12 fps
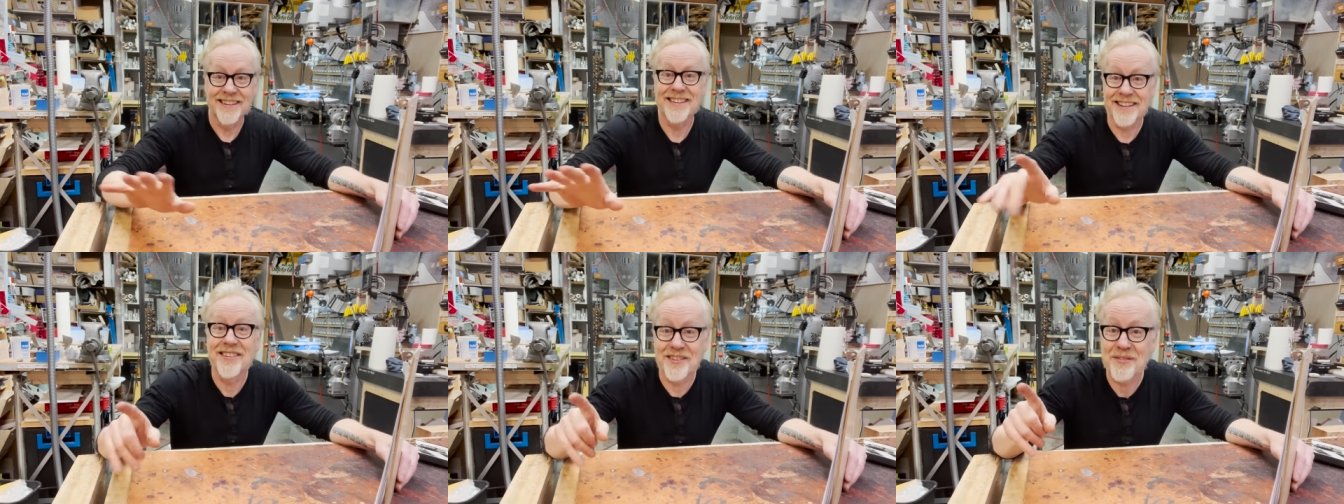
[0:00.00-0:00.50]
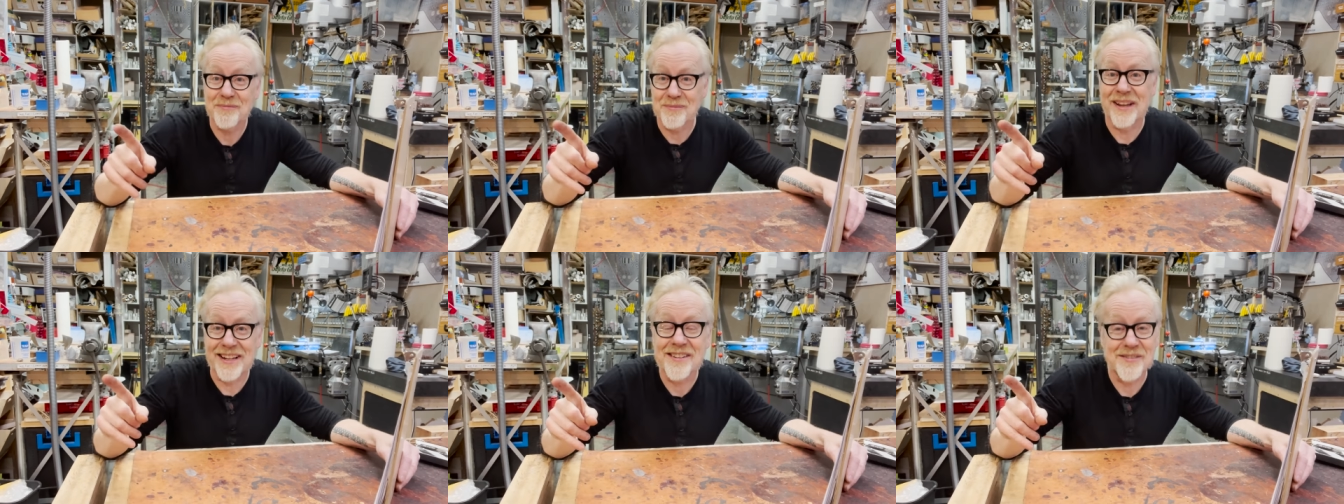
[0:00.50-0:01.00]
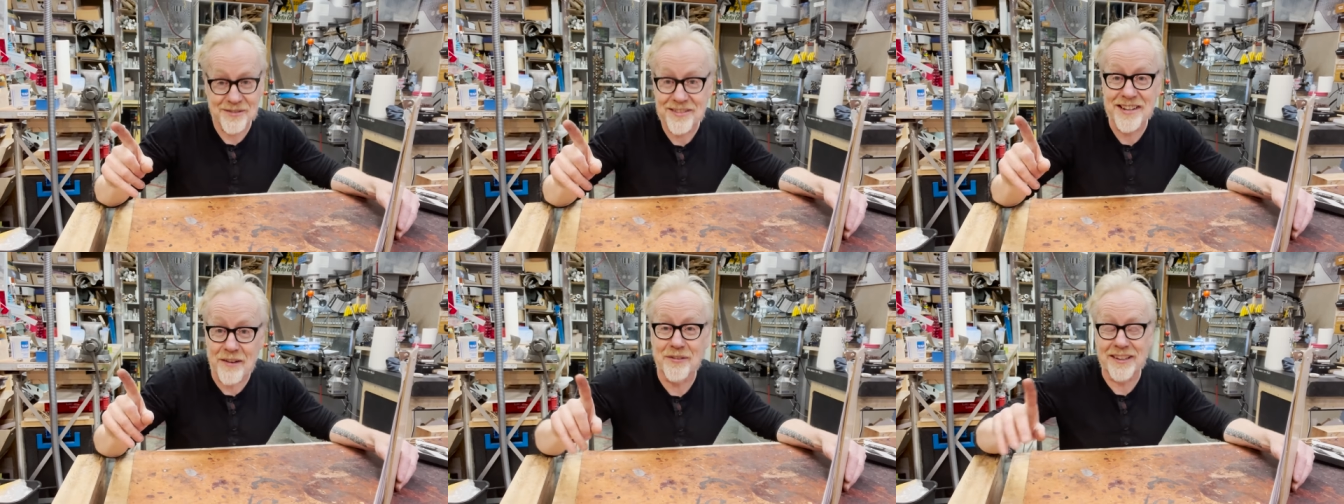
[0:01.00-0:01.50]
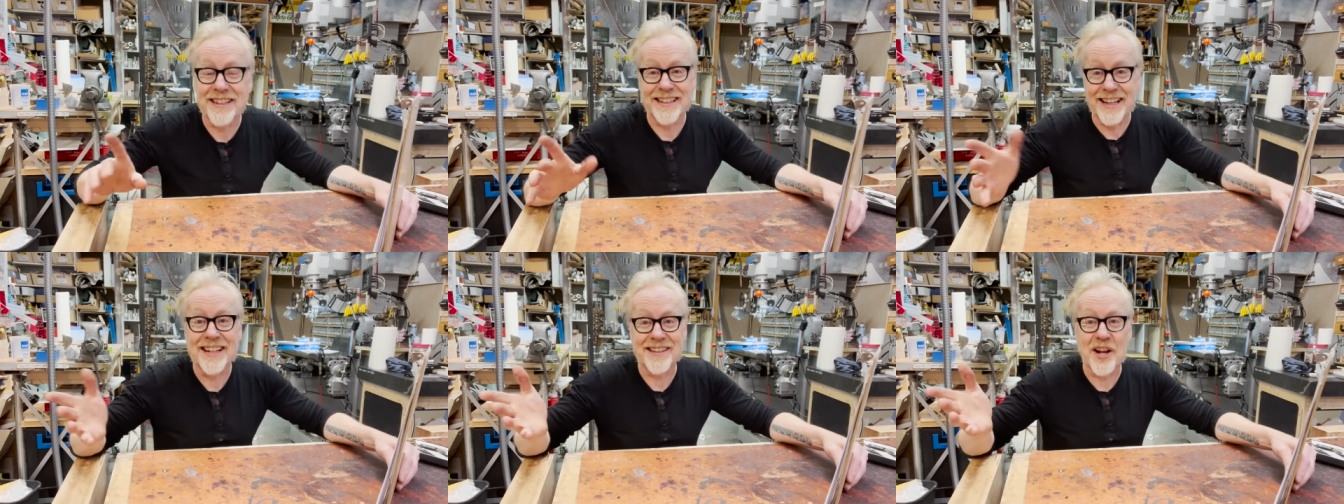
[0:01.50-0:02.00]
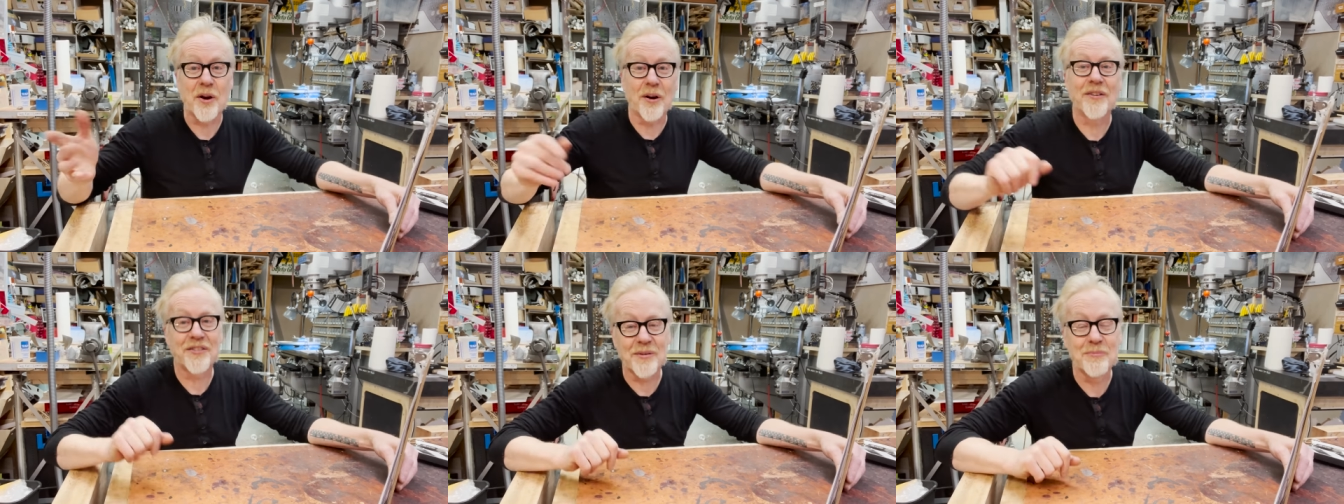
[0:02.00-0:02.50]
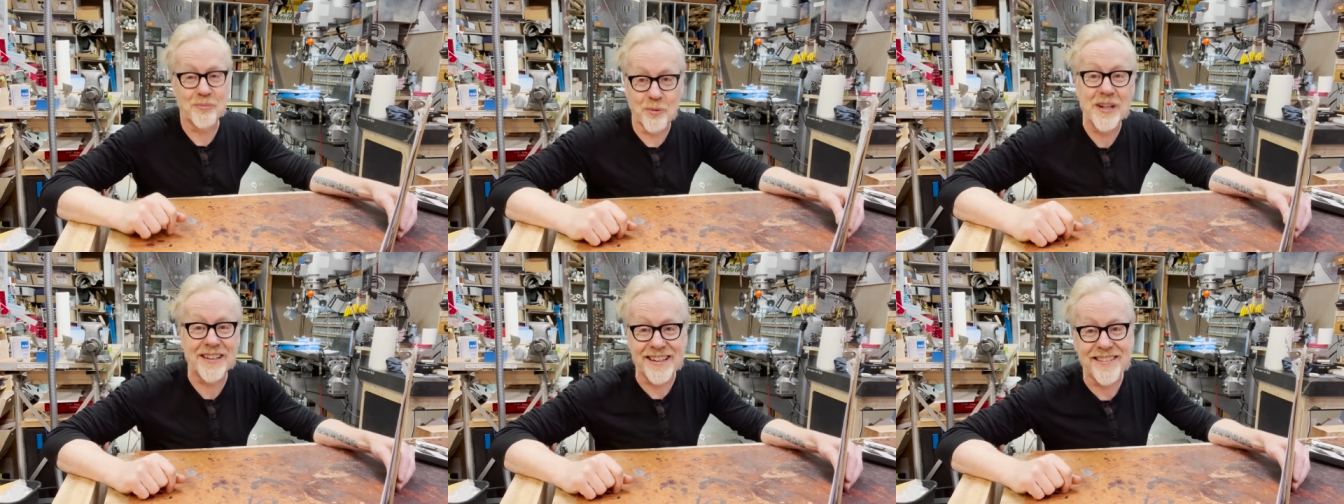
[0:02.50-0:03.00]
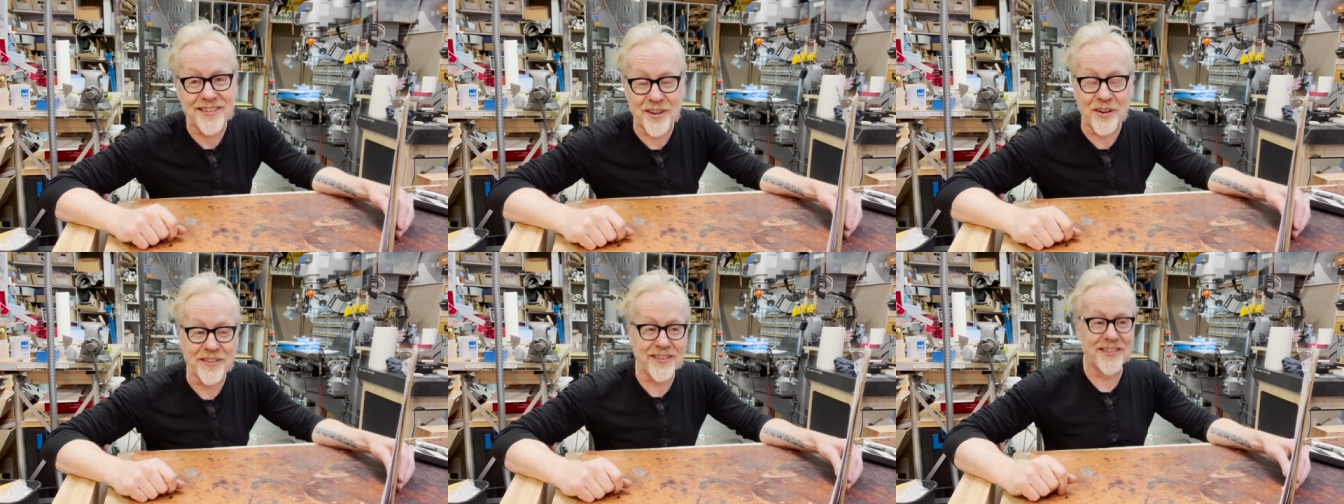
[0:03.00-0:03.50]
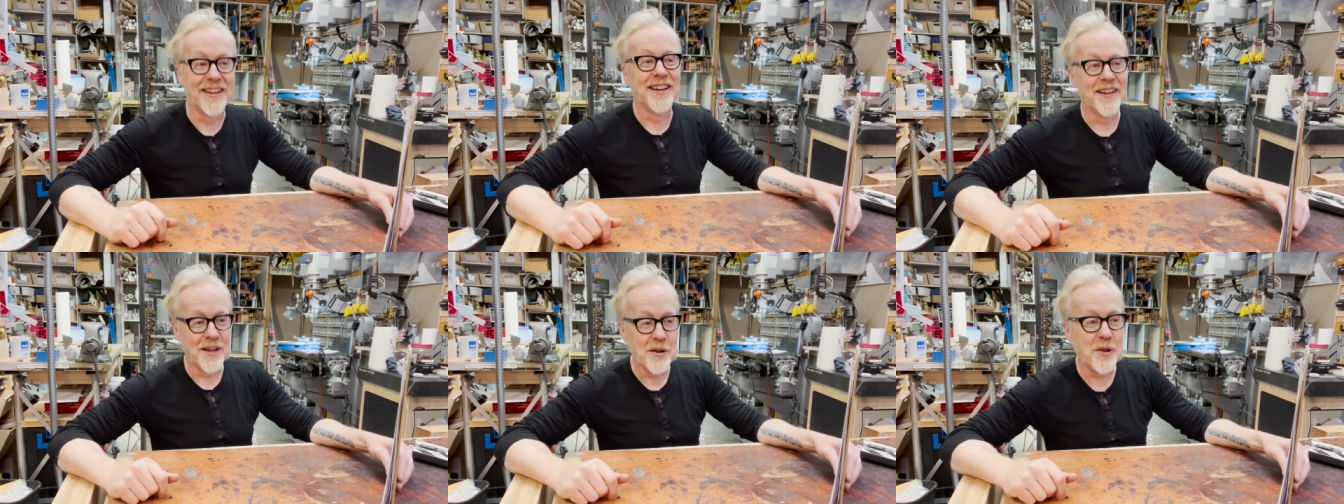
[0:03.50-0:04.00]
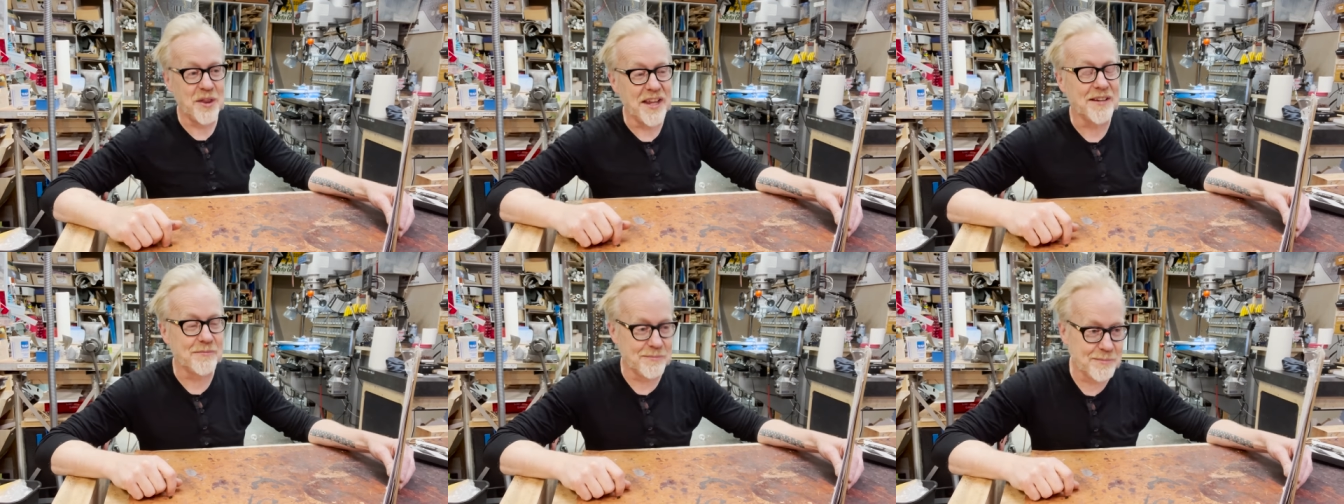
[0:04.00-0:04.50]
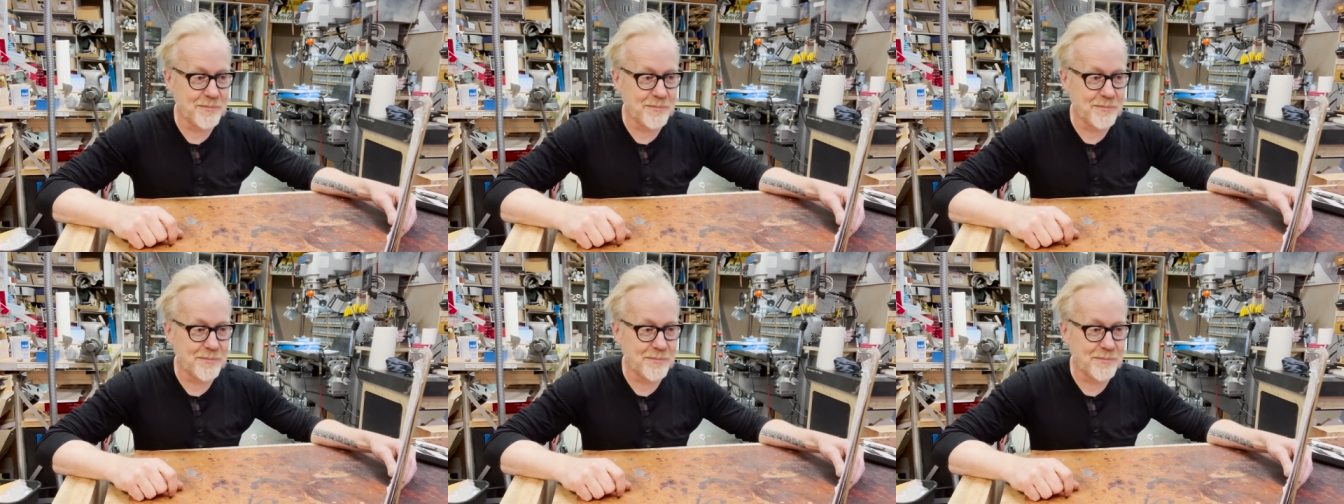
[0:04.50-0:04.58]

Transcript: This is like... Definitely, like there are some real insults that